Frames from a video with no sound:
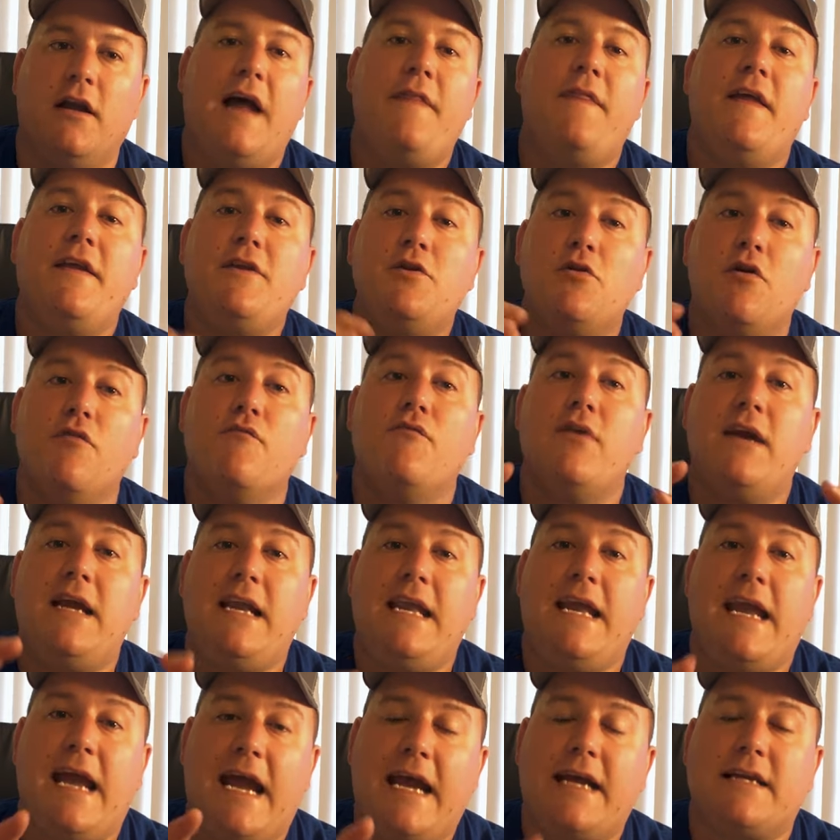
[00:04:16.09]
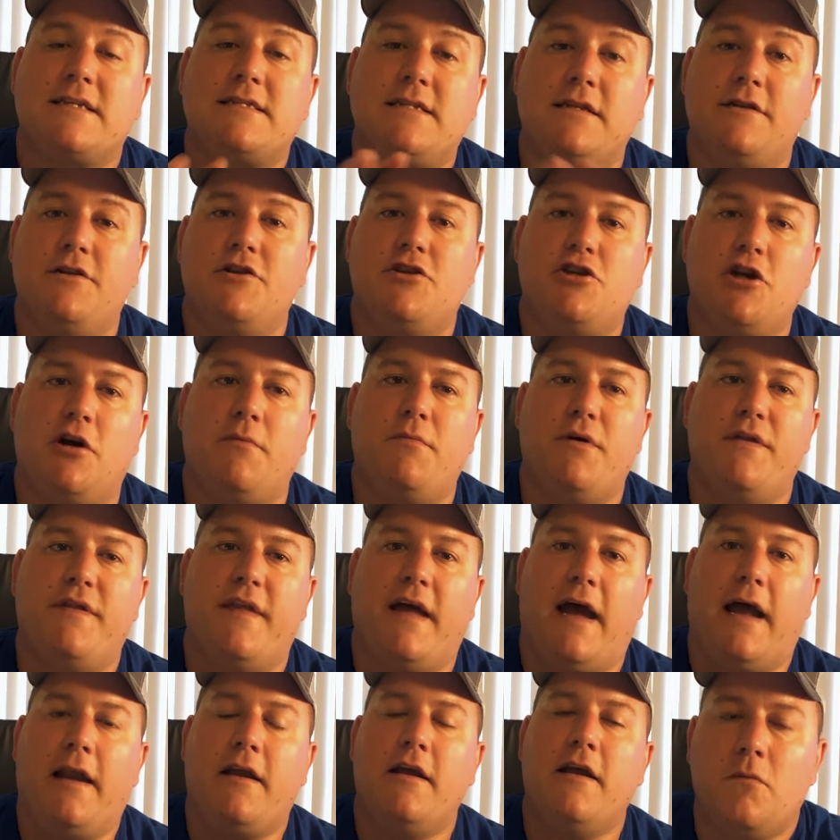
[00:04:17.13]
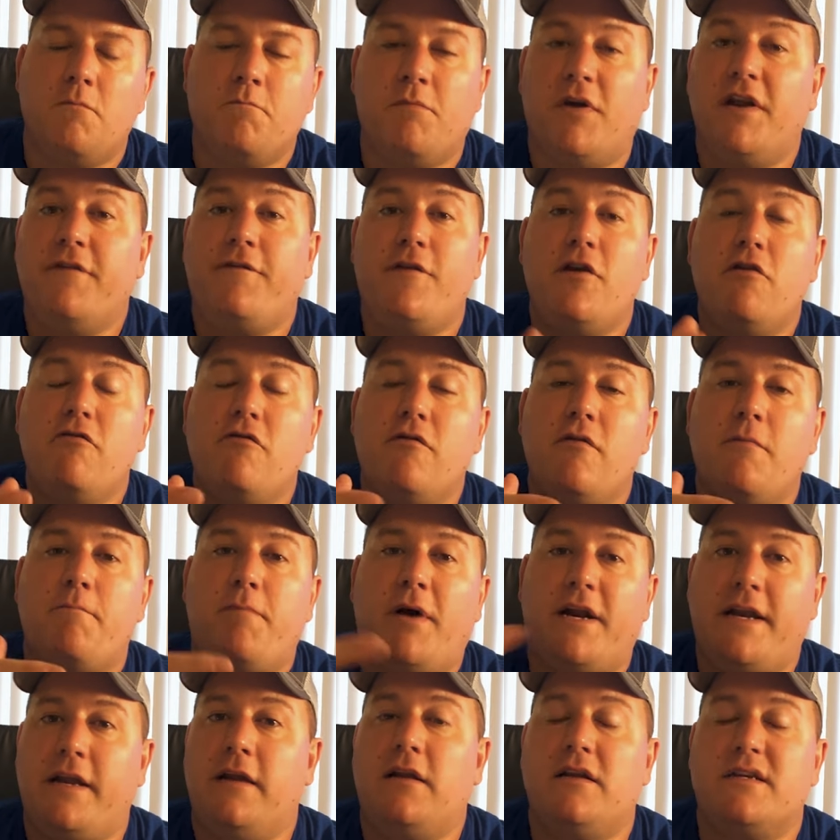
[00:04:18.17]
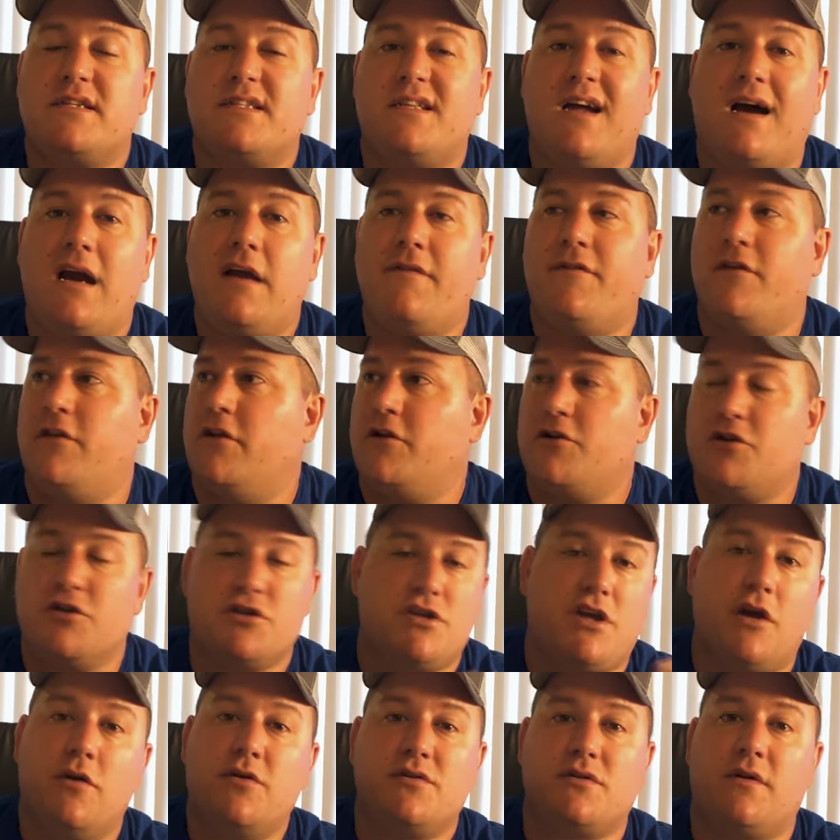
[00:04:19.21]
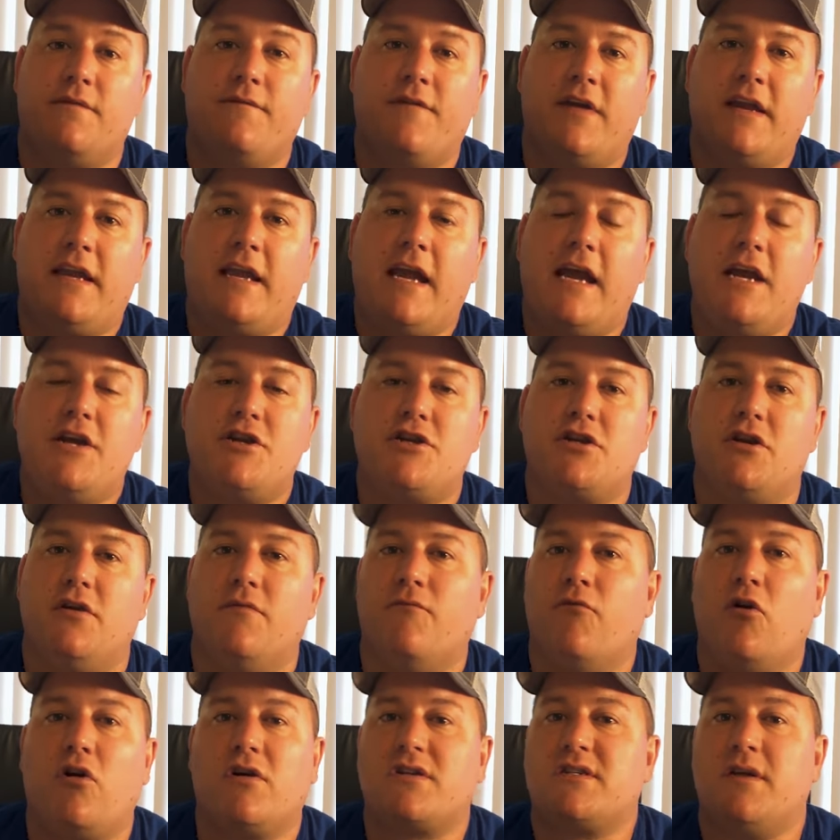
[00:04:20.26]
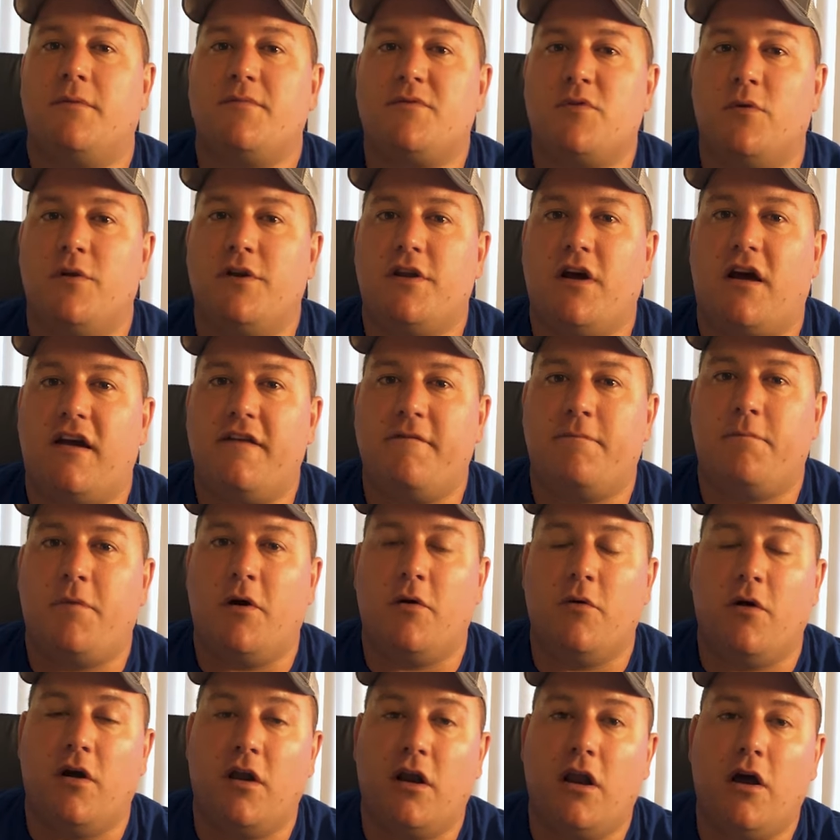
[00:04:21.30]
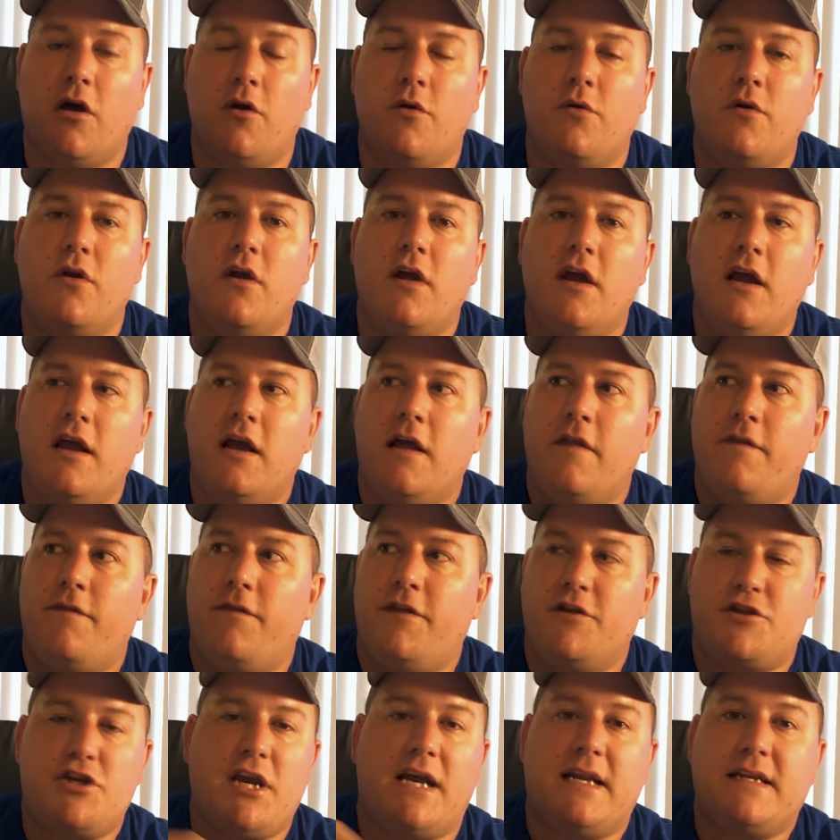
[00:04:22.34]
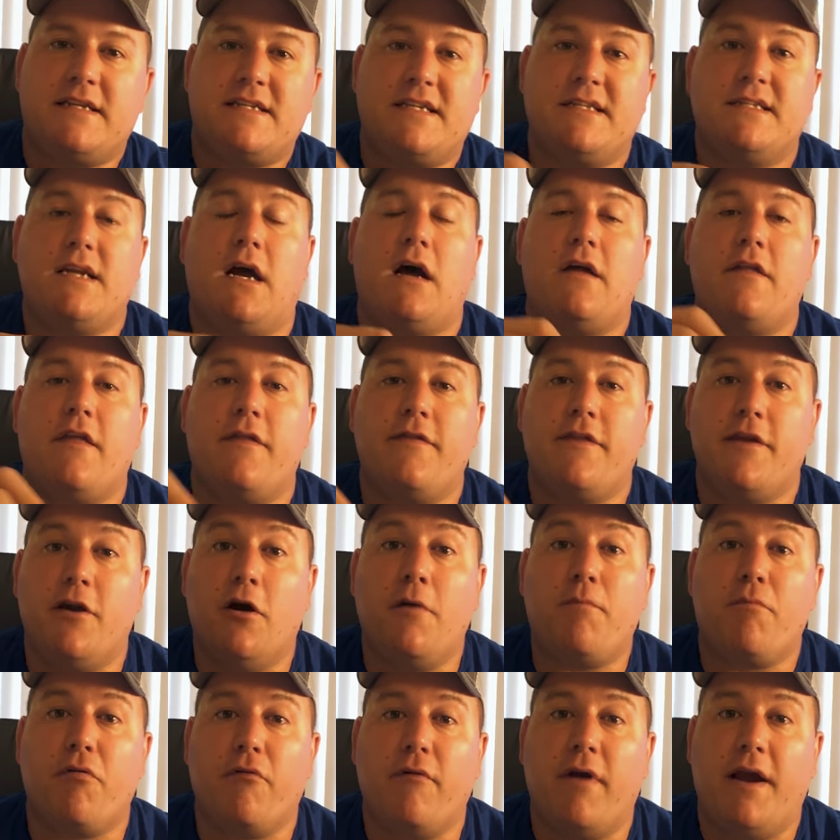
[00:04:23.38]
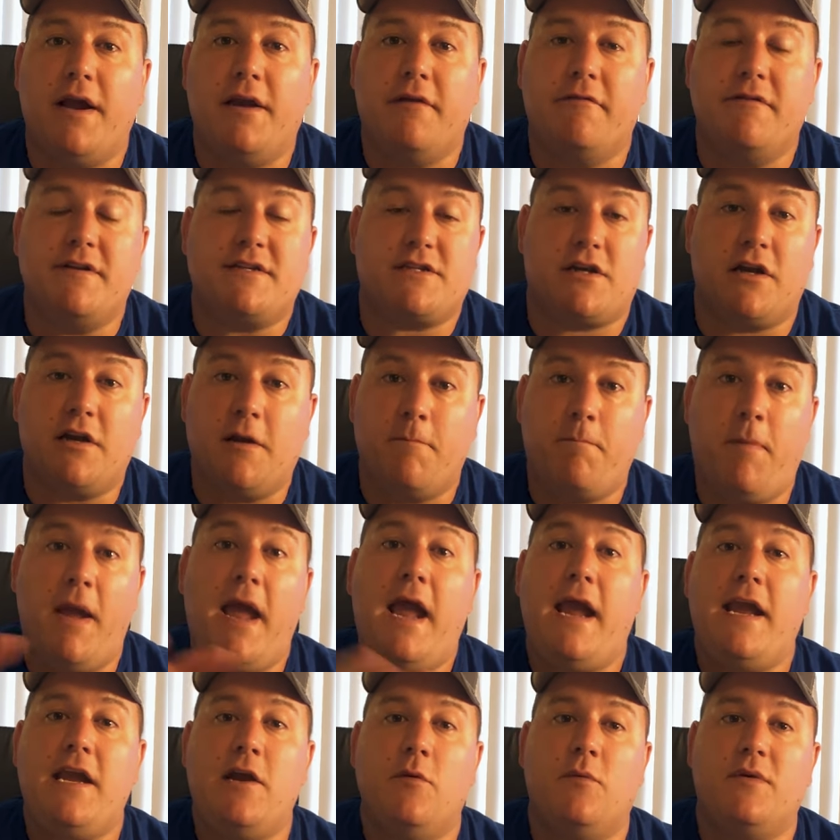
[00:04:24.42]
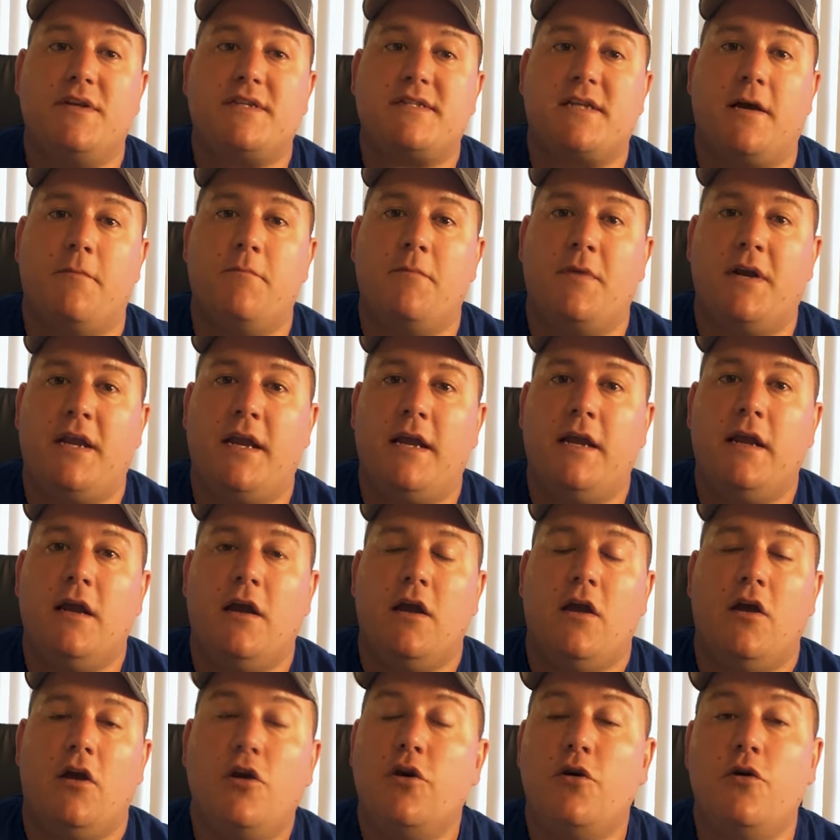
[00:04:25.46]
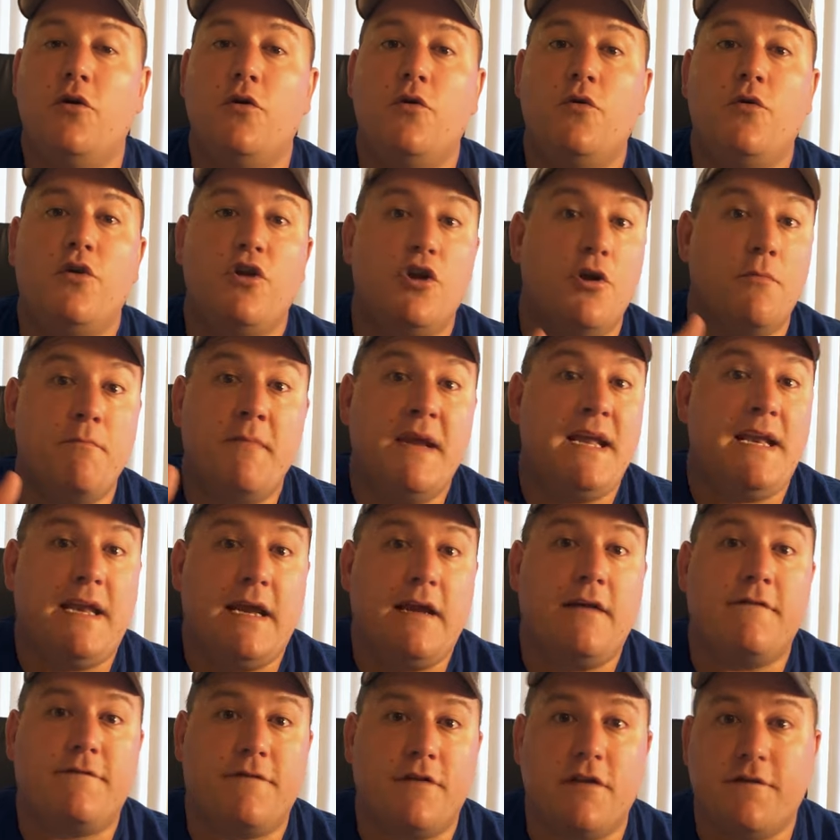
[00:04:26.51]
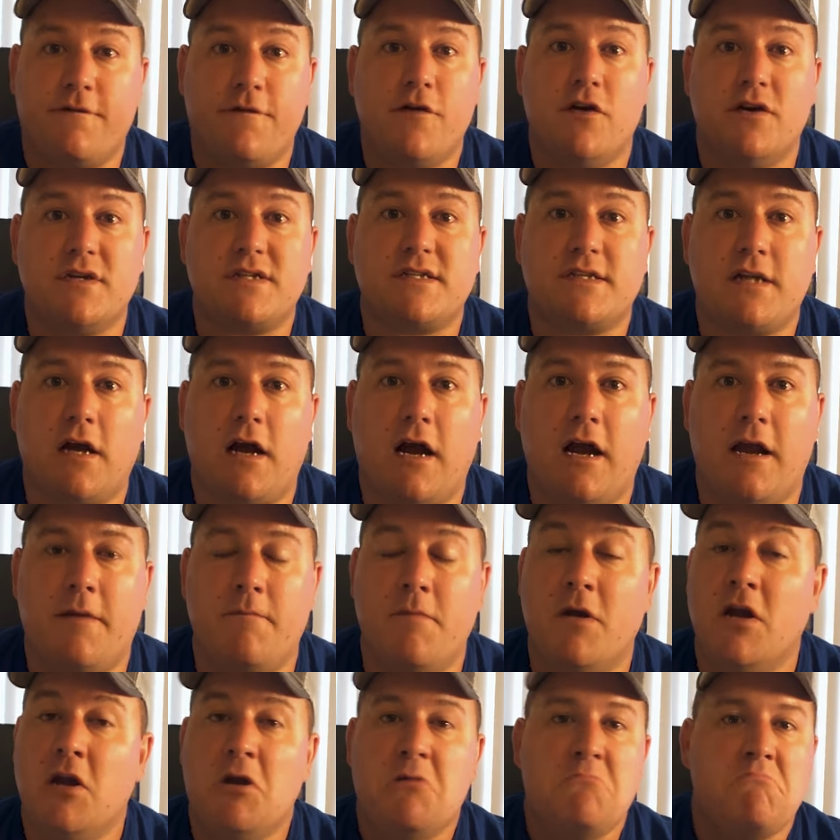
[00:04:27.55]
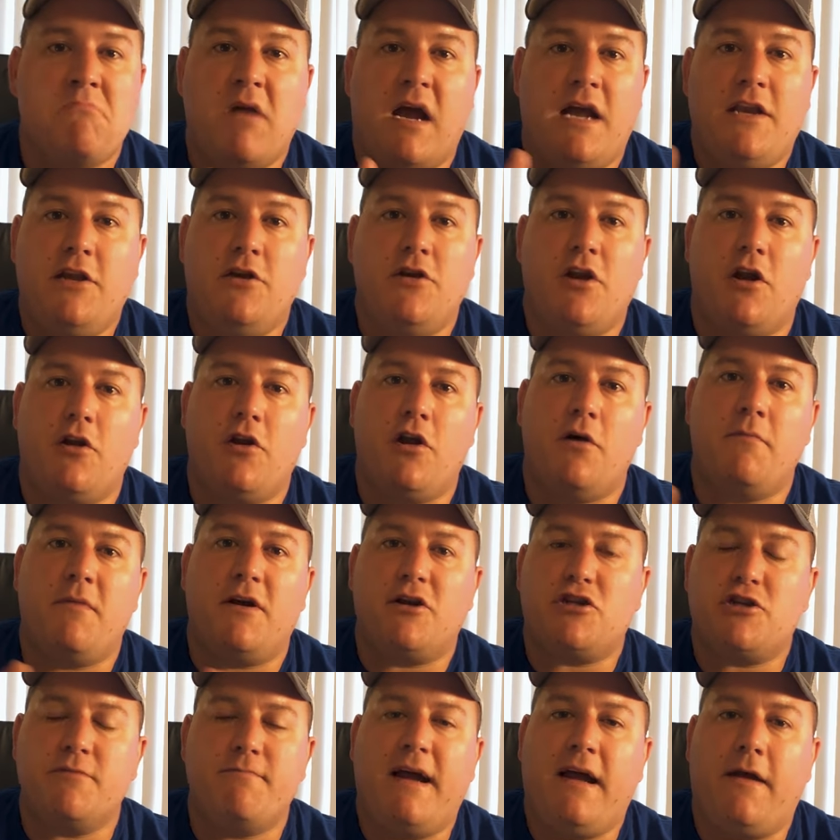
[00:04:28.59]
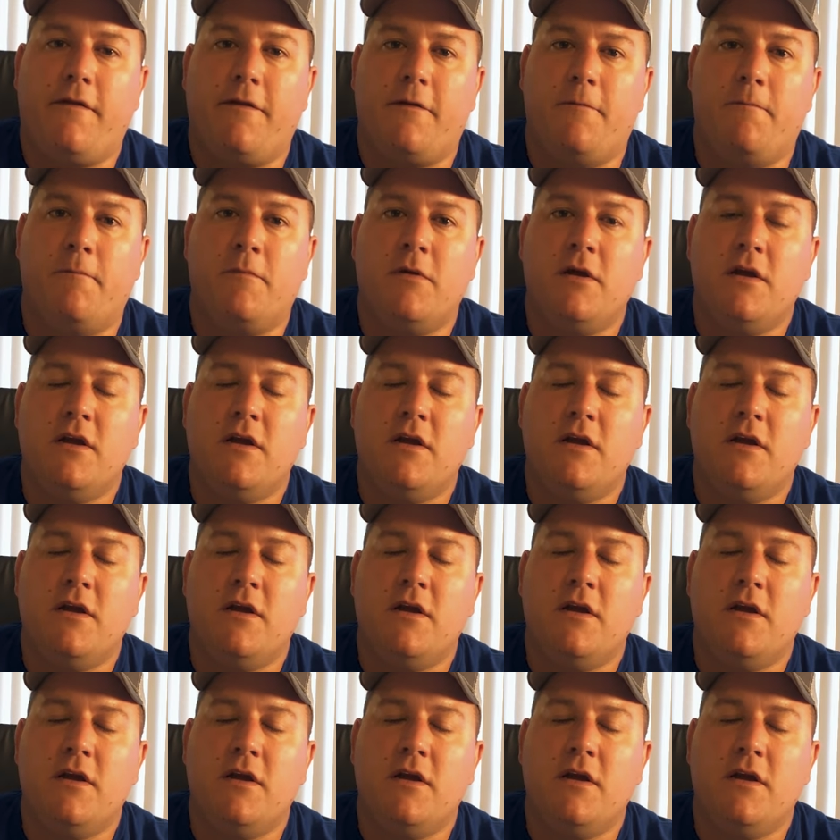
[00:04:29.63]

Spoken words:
And they do a really excellent job at that. But if you're a buddy-less diver that just goes on vacation and rocks up to a dive boat alone, the chances are that the operator is going to pair you with somebody who you're meeting for the first time and you don't know much about them.